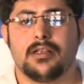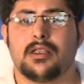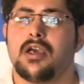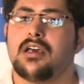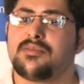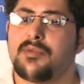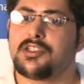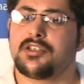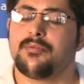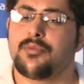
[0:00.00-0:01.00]
The car is
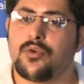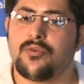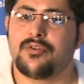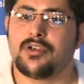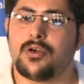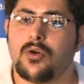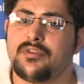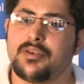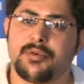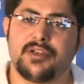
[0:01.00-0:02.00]
much improved uh,
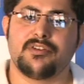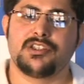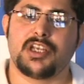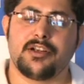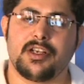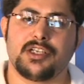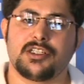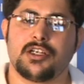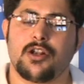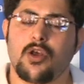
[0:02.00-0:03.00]
over the previous
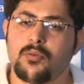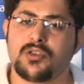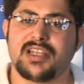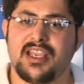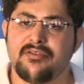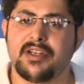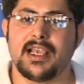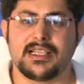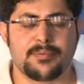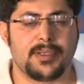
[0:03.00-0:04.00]
generation in almost
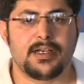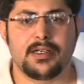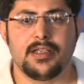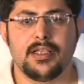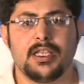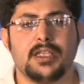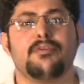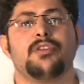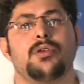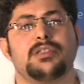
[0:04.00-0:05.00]
every aspect.
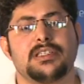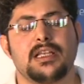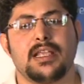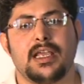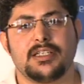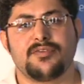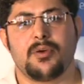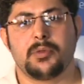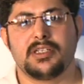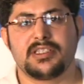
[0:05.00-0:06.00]
Even though it still carries
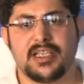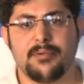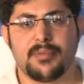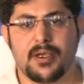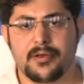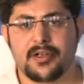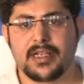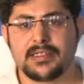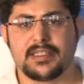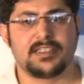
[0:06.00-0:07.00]
forward the same
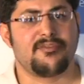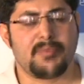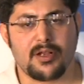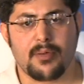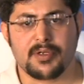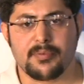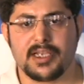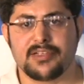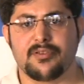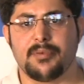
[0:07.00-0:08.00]
powertrains, these have been
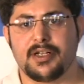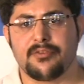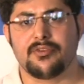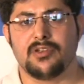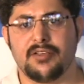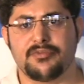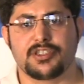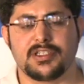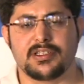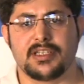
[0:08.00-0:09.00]
optimized for better fuel
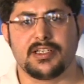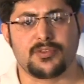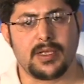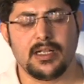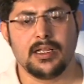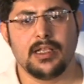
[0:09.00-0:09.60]
efficiency as well.